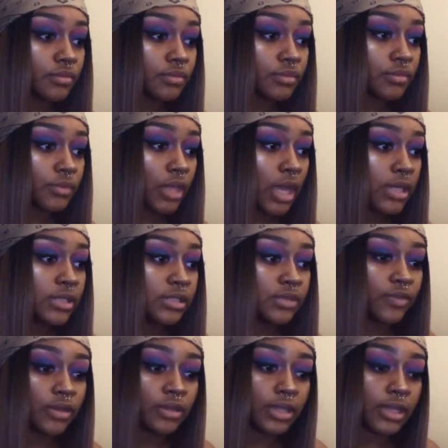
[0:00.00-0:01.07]
I just
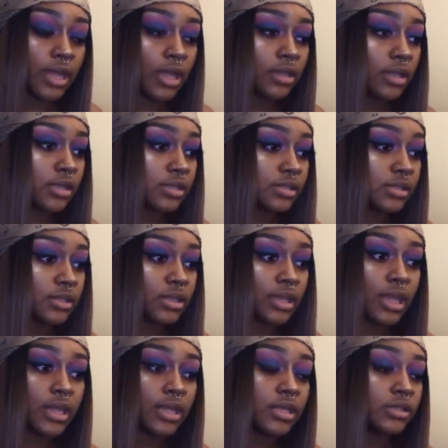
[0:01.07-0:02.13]
felt like I lost it. Like, I
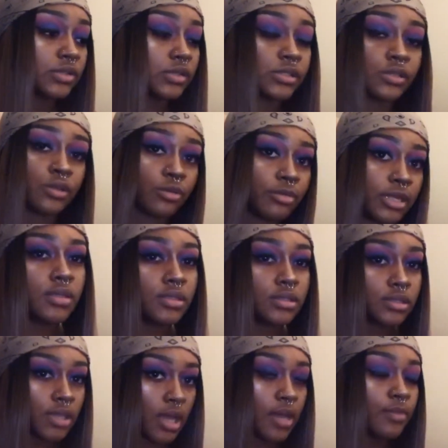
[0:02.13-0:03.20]
can't trust nobody.
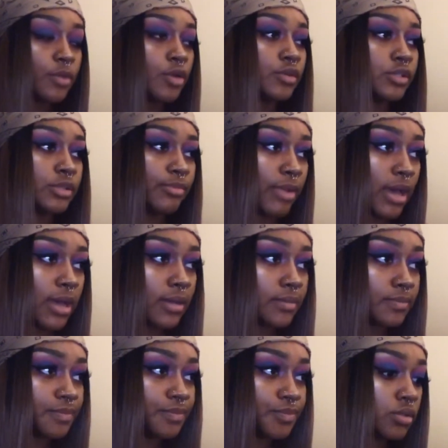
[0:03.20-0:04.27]
Time goes by.
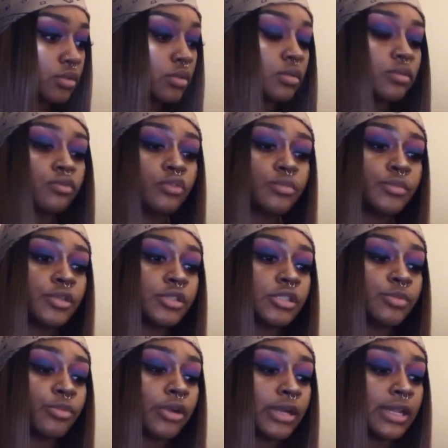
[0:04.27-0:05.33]
The rumor
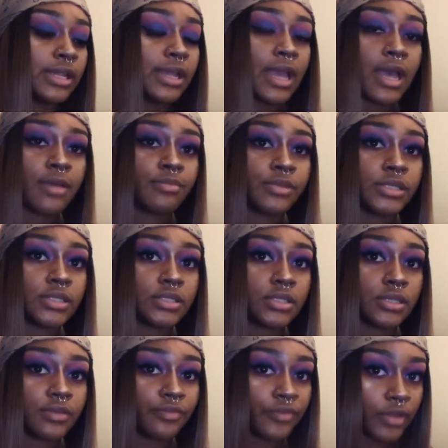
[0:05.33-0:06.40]
spreading happened
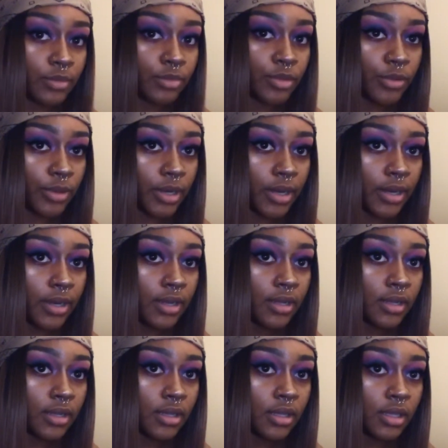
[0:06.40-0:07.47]
in February
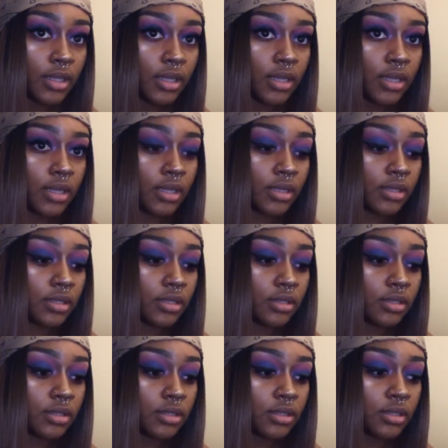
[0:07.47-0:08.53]
and
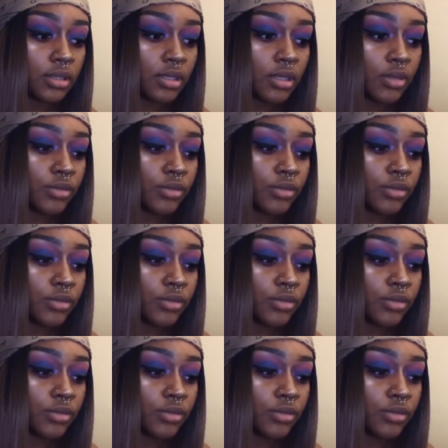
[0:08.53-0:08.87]
it was